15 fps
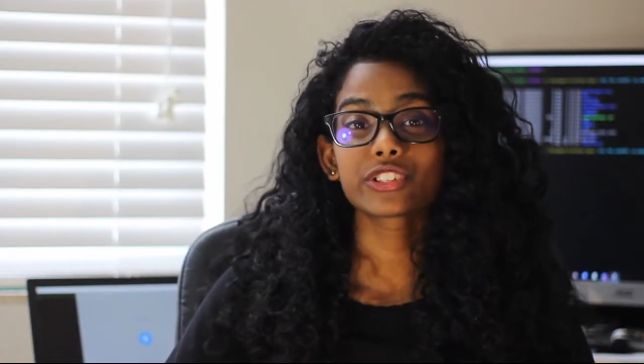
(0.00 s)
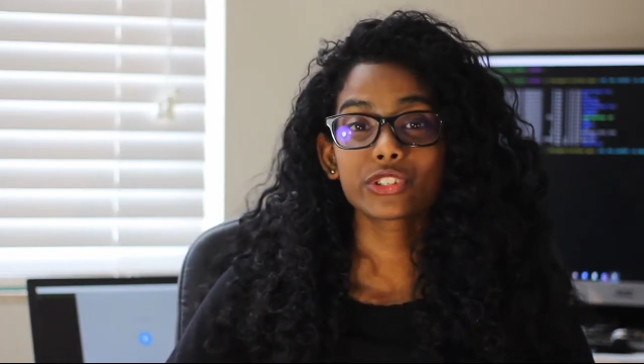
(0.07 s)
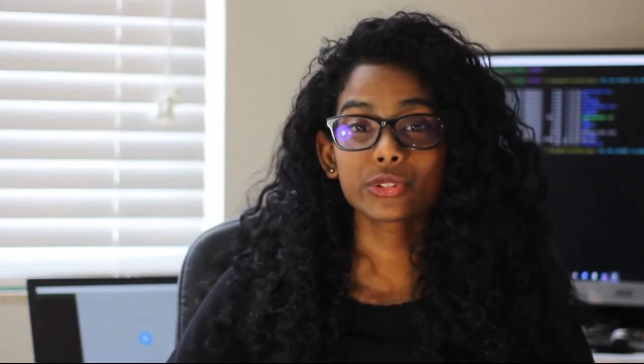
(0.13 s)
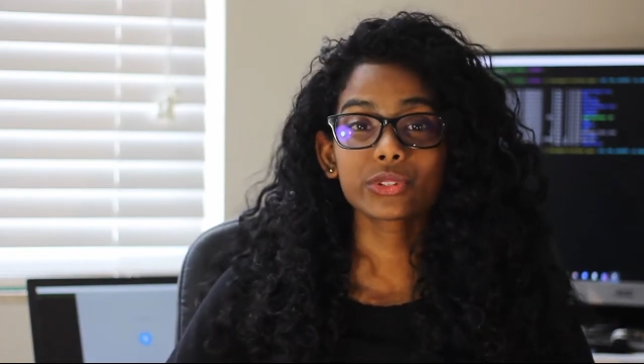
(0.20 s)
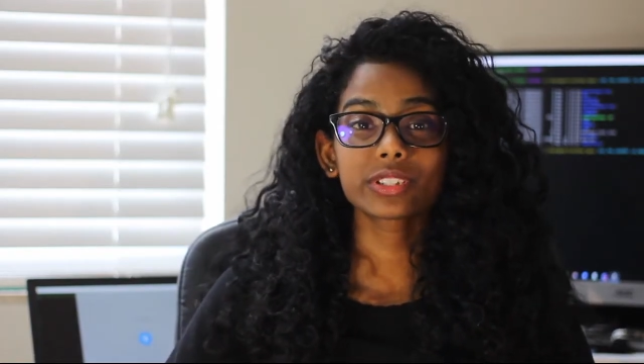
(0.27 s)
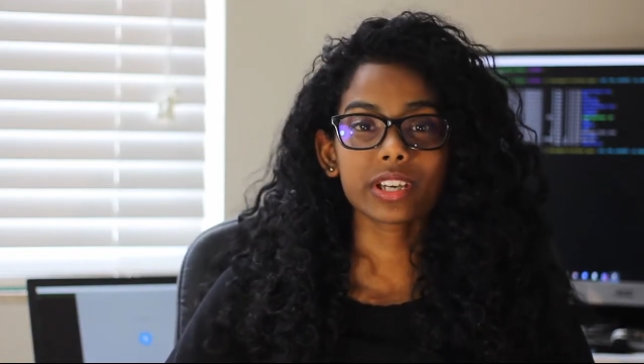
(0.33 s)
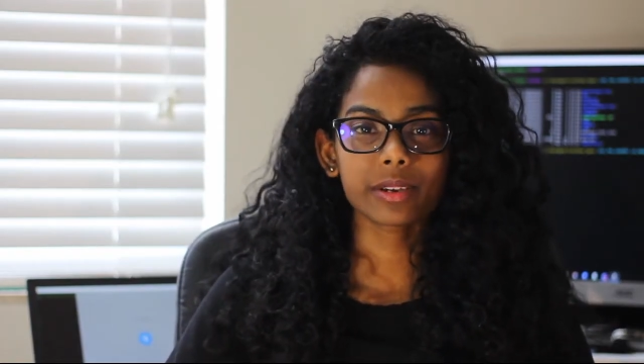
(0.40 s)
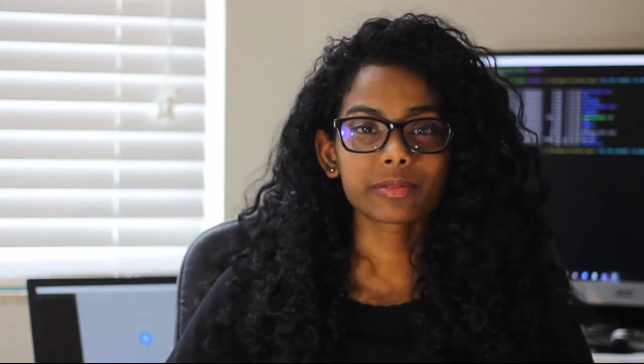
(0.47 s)

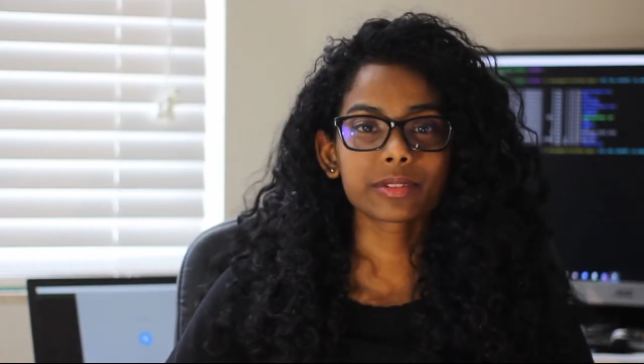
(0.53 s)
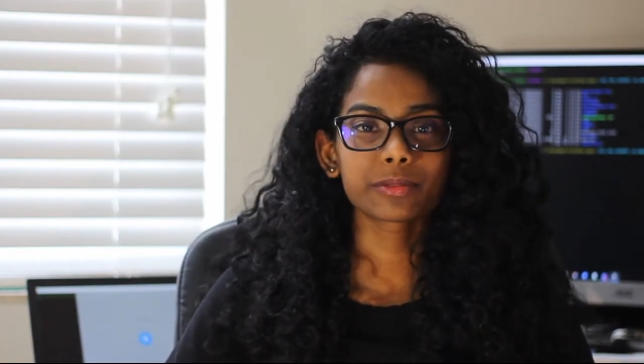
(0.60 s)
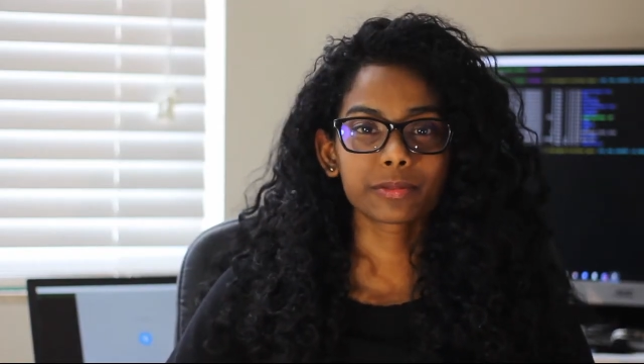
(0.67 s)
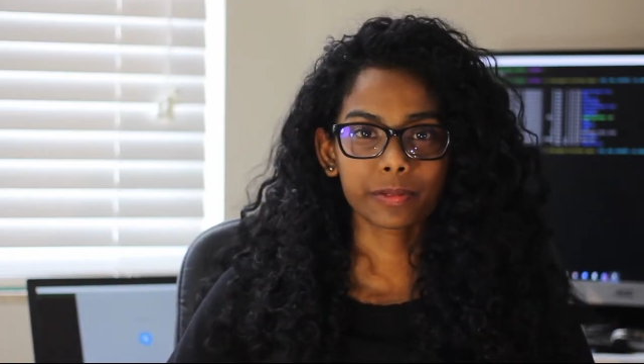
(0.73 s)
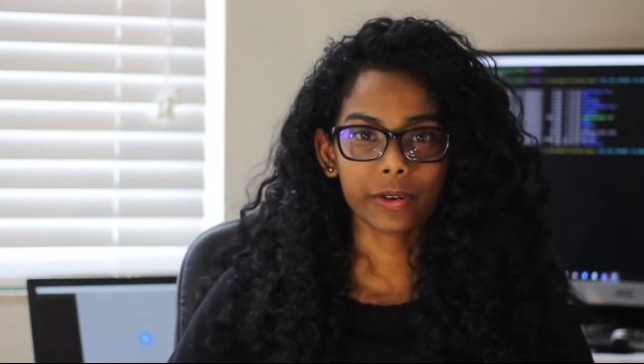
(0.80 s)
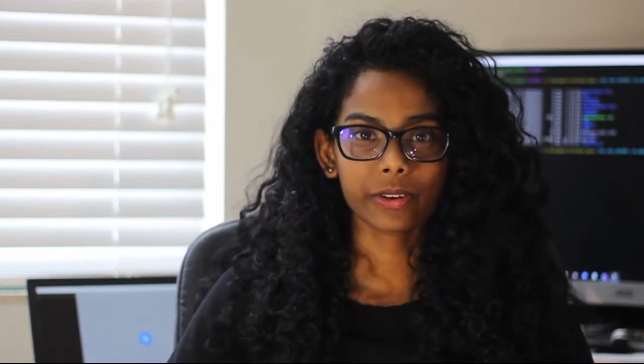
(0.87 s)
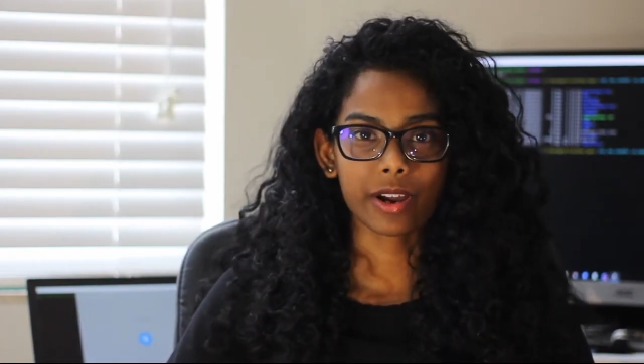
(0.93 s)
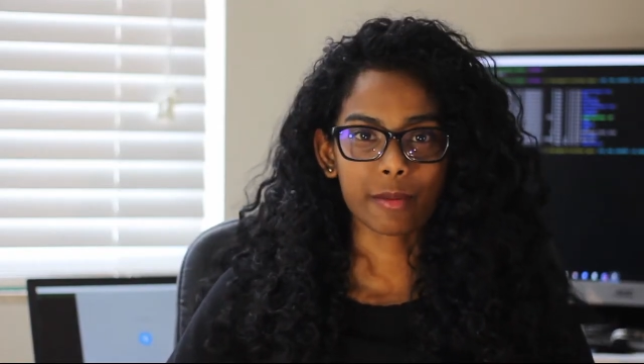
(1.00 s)
two types of
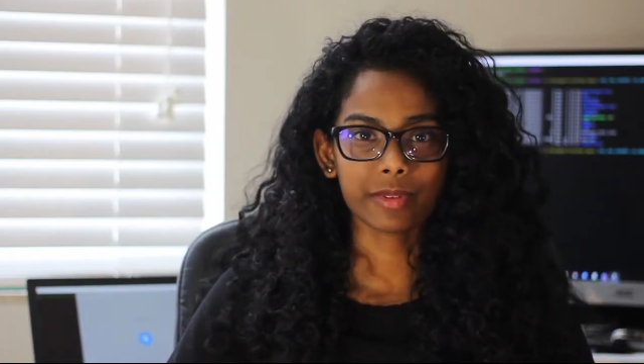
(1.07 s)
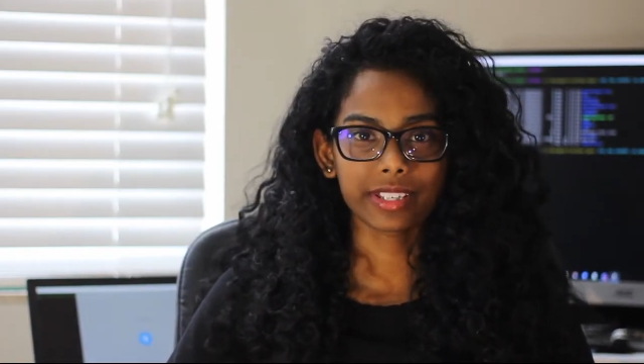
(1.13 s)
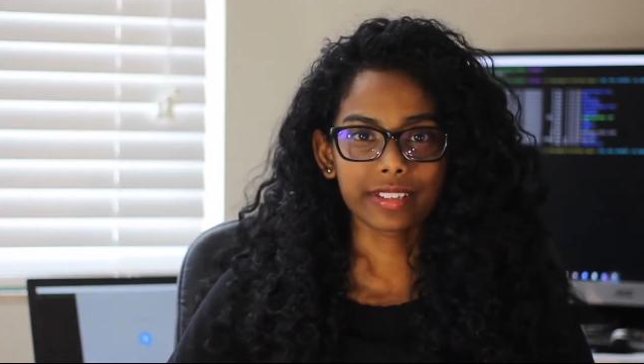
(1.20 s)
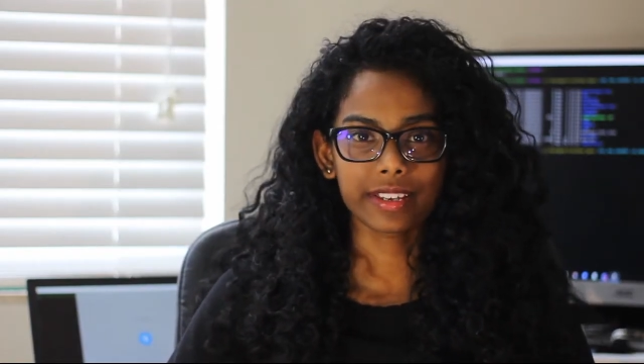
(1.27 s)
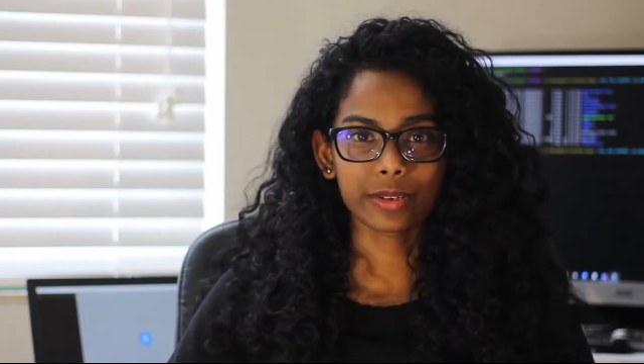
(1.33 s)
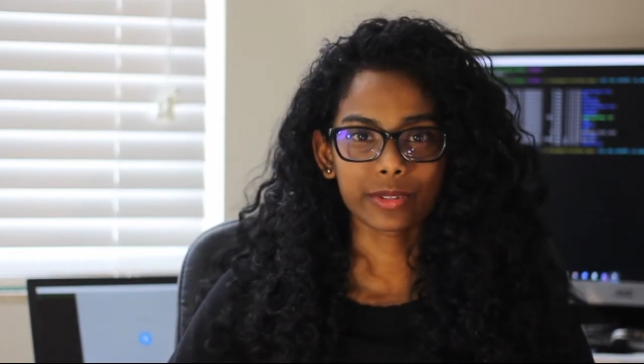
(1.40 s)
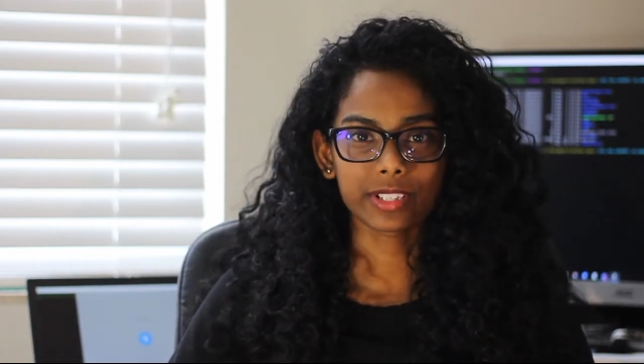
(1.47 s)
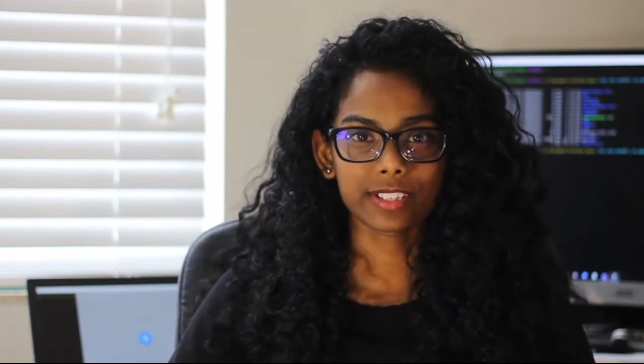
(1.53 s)
programming
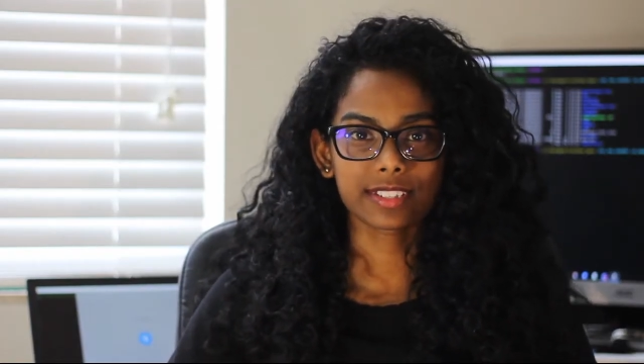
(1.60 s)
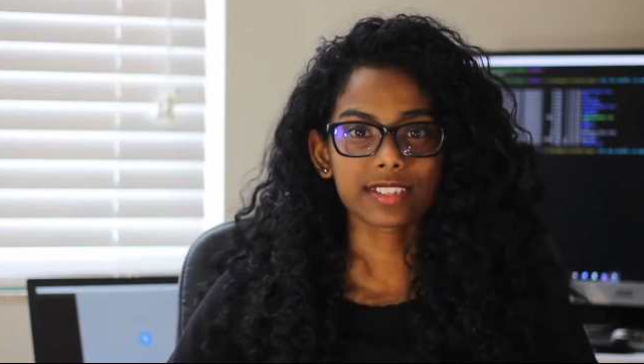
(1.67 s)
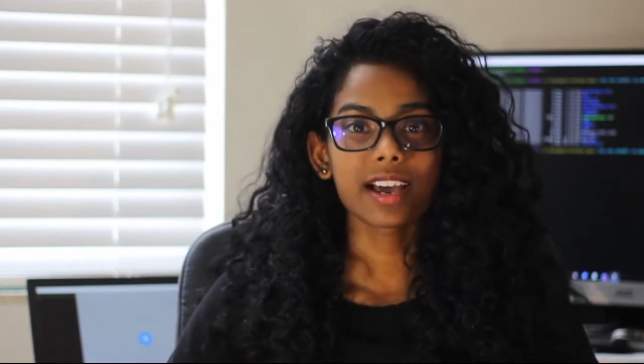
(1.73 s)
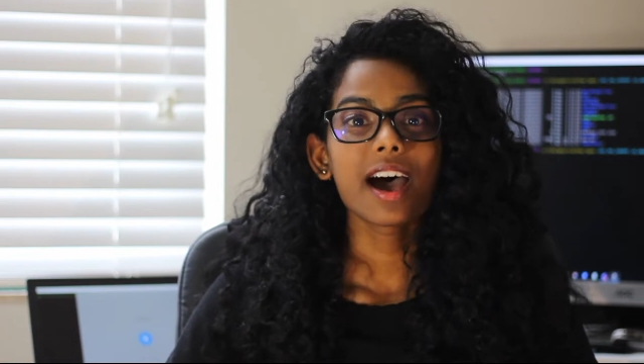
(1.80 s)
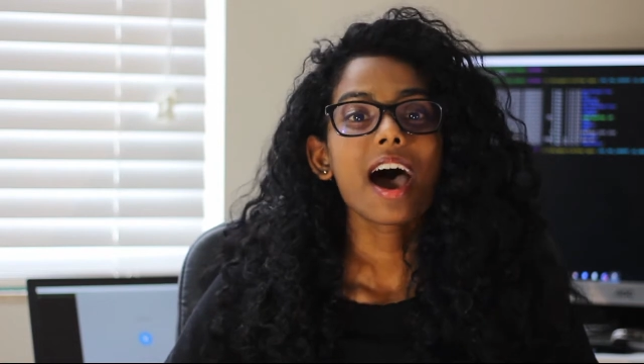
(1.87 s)
languages: